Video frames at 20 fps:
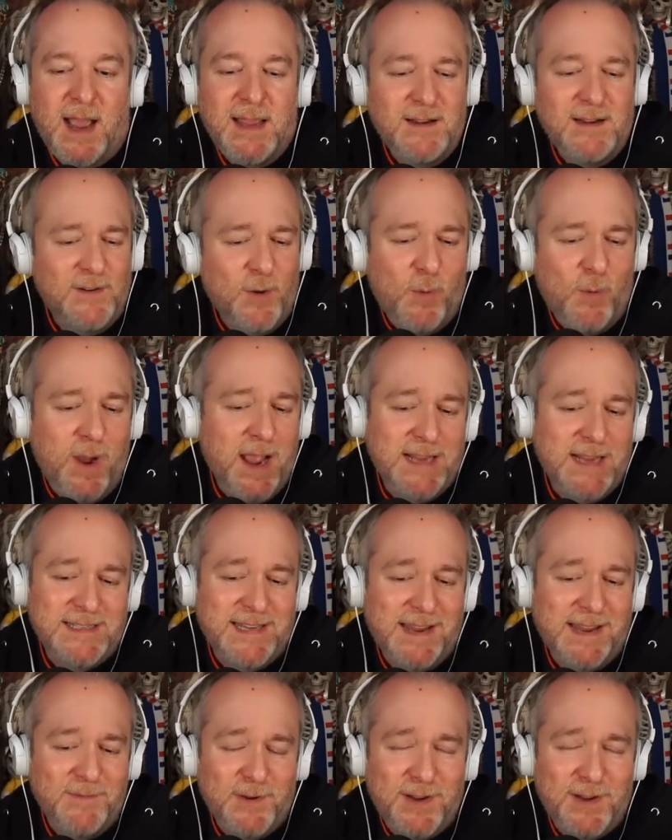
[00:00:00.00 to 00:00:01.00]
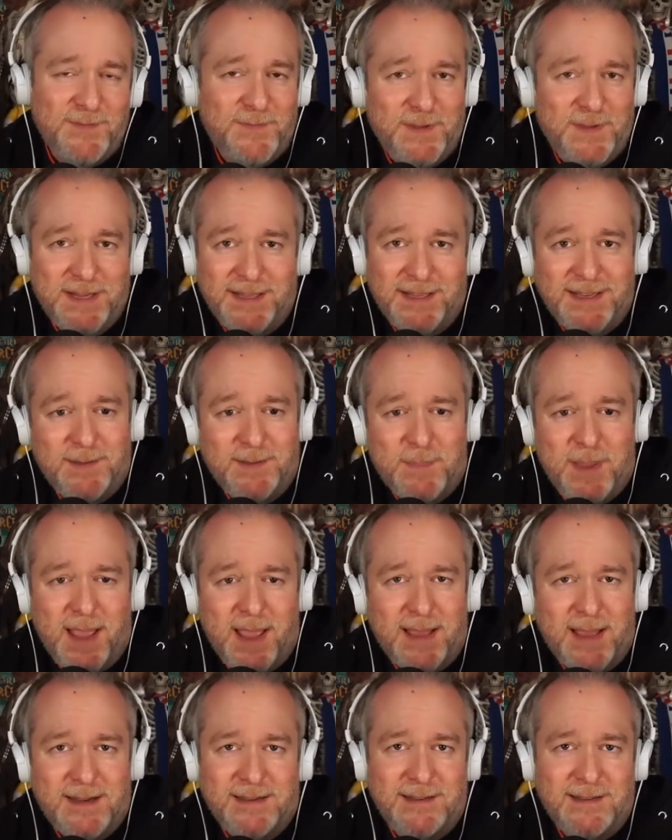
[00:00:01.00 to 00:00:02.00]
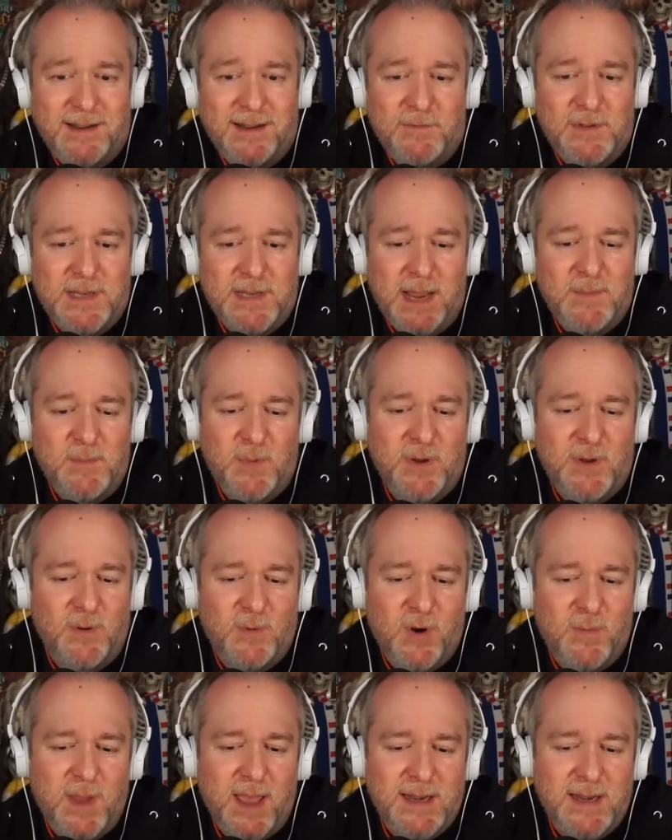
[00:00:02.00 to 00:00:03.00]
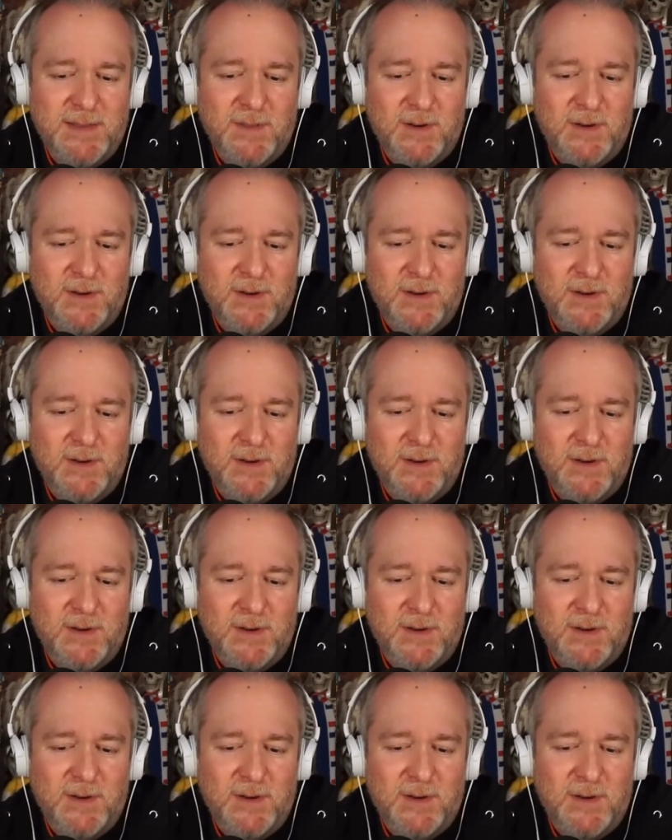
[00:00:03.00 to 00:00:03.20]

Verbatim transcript: I don't know why. I just have a good feeling about it. Every time you put a robot